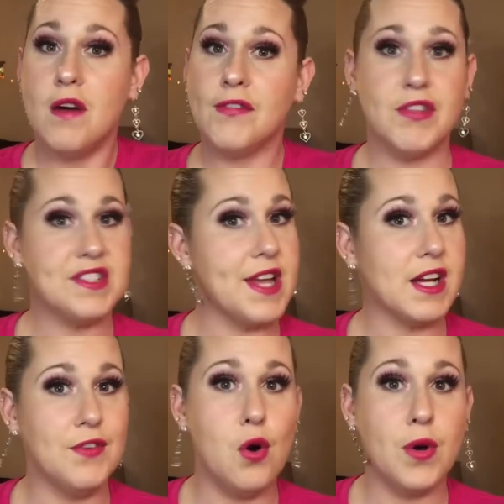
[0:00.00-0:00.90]
for the sake
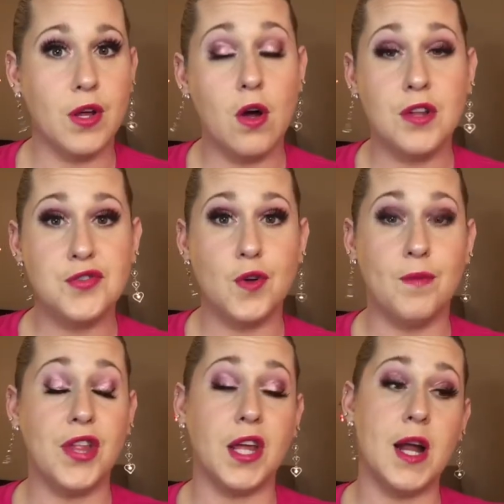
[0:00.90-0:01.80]
of holding on to them,
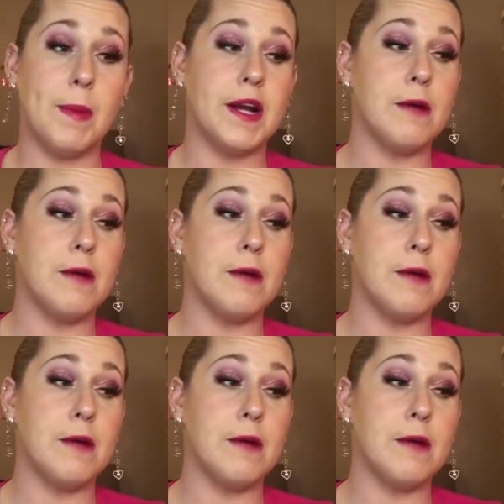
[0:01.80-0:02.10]
thinking I'm going